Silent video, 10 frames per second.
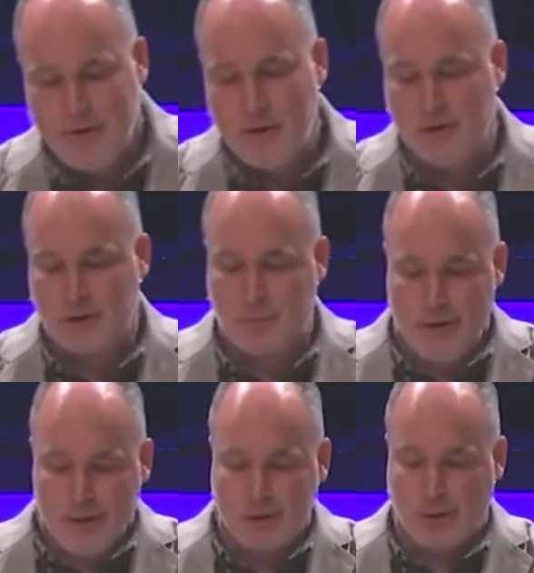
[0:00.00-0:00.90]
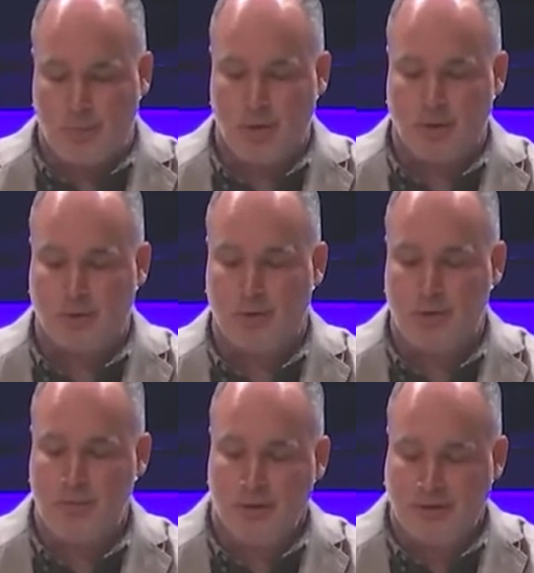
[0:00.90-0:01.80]
No, the spiritual person with
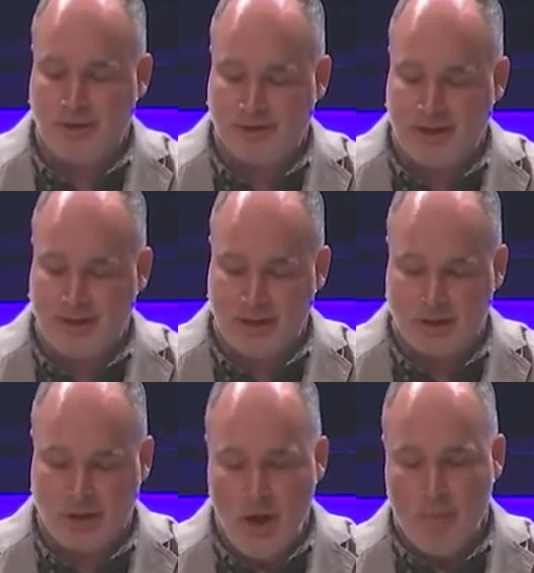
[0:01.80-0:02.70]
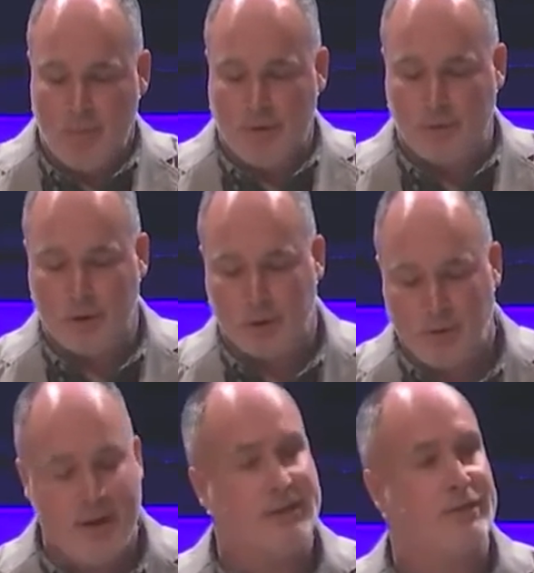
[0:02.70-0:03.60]
humility says this, but for the
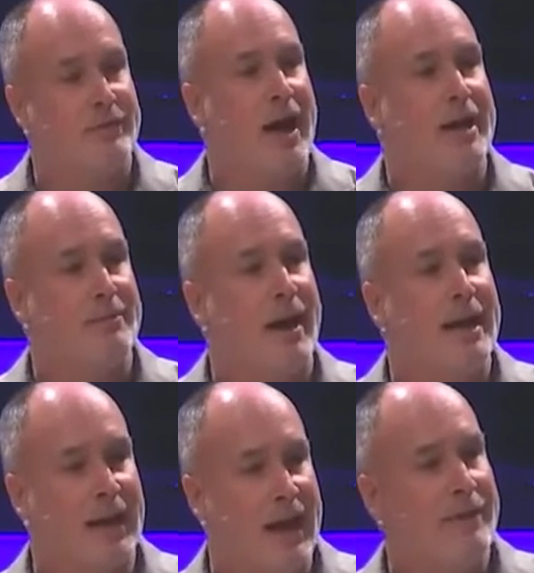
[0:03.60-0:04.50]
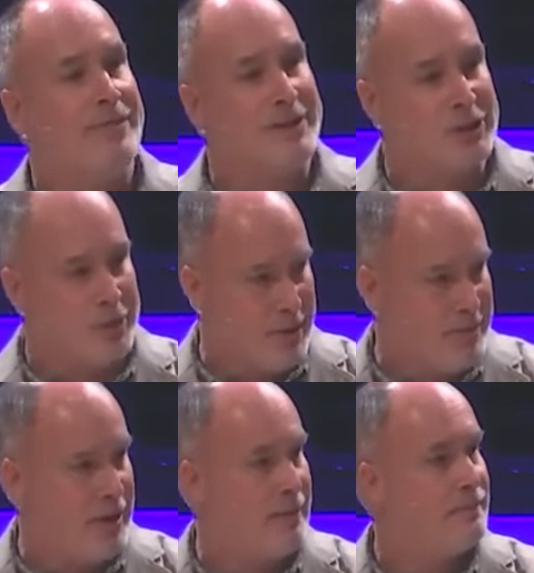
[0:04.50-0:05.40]
grace of God in my life, this could be
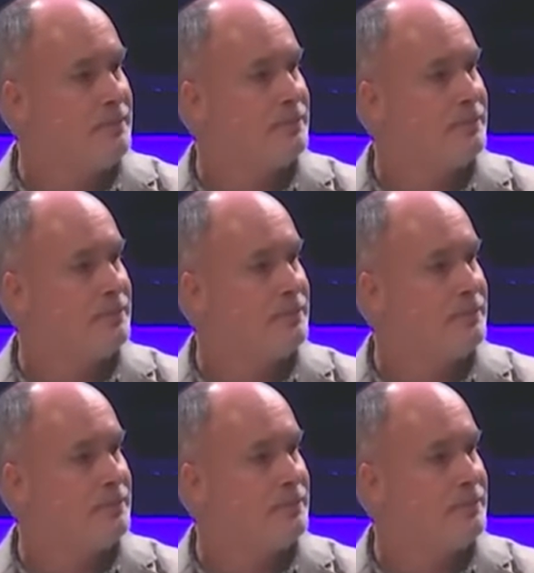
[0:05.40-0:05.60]
me.